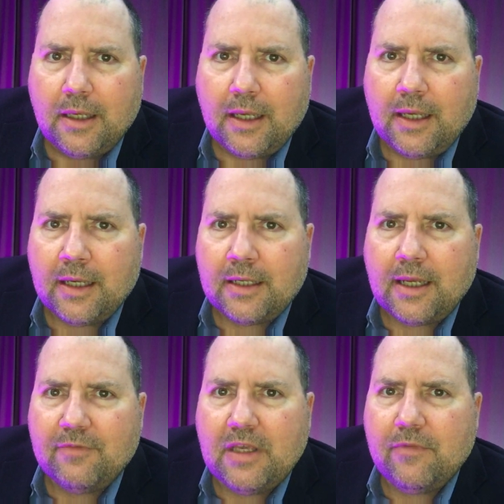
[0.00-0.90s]
and
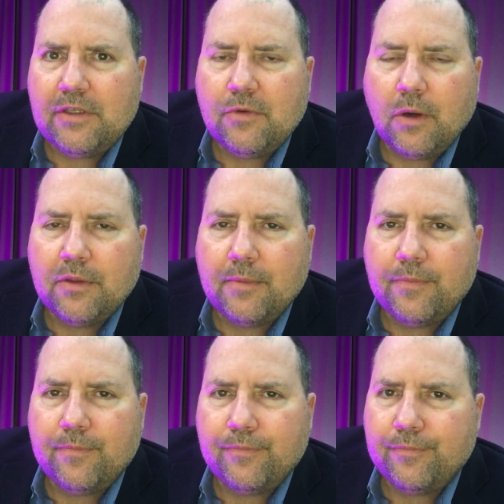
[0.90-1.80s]
I've given you all the
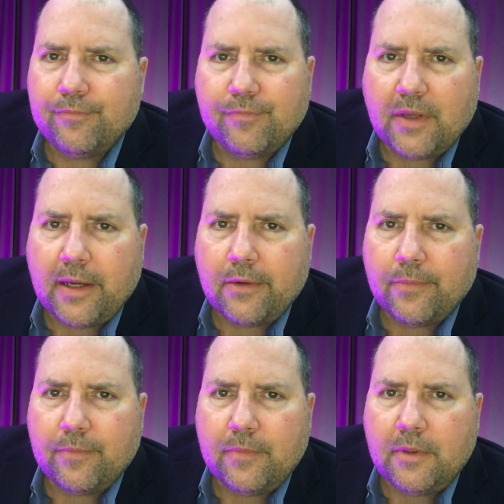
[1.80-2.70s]
kind
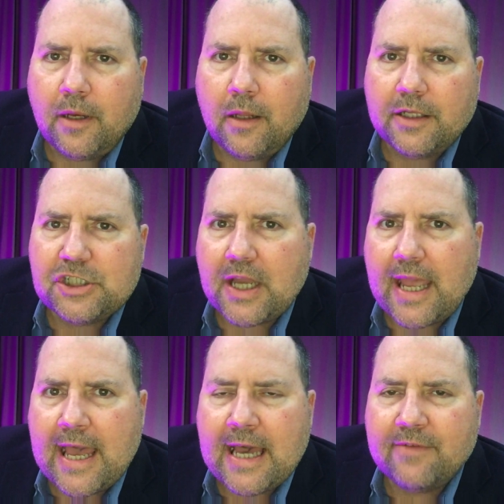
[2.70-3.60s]
of knowledge I
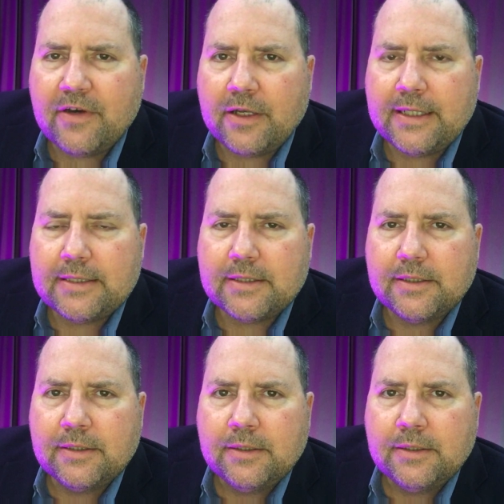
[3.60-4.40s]
have on it.